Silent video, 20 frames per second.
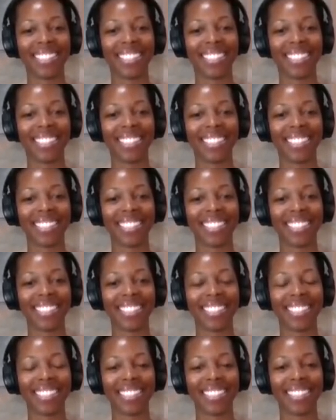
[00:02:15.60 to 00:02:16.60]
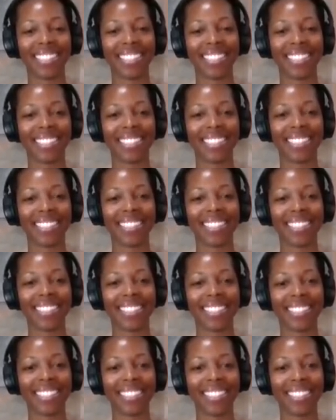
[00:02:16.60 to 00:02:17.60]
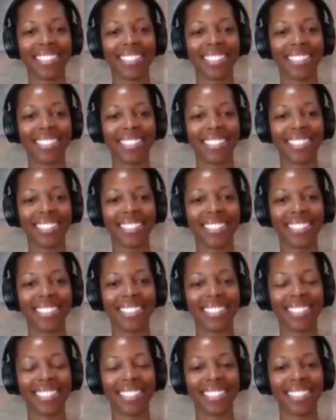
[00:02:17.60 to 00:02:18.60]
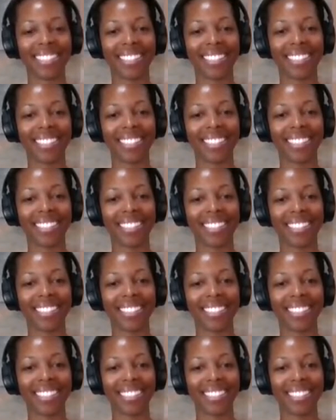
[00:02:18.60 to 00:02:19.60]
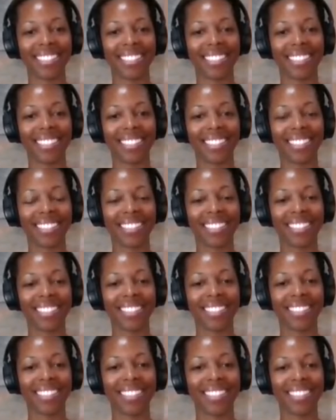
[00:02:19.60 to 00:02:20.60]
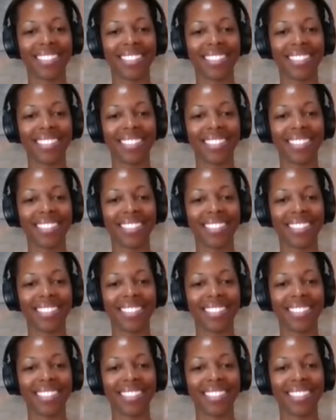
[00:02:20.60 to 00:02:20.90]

No words are spoken by the person on screen.